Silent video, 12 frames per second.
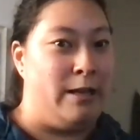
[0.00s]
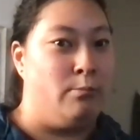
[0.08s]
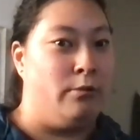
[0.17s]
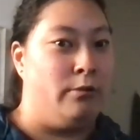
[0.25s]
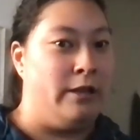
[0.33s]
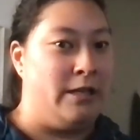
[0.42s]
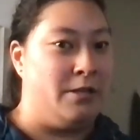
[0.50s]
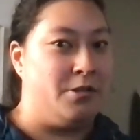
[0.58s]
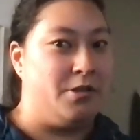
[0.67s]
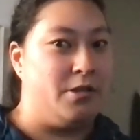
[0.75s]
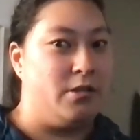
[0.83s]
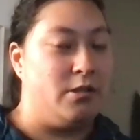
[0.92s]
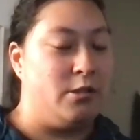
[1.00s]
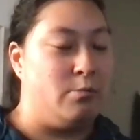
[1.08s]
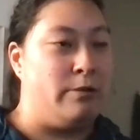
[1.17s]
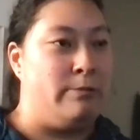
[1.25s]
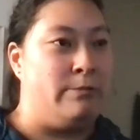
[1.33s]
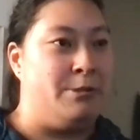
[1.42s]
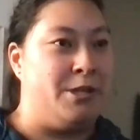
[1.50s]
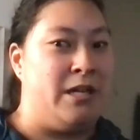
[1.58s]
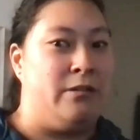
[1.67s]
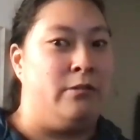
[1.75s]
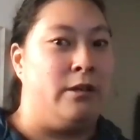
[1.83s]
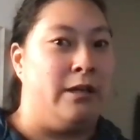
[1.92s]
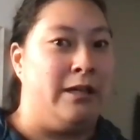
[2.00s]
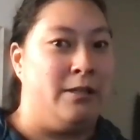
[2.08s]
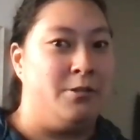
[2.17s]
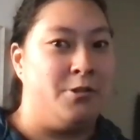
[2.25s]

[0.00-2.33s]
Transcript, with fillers: ableist supremacy and thought.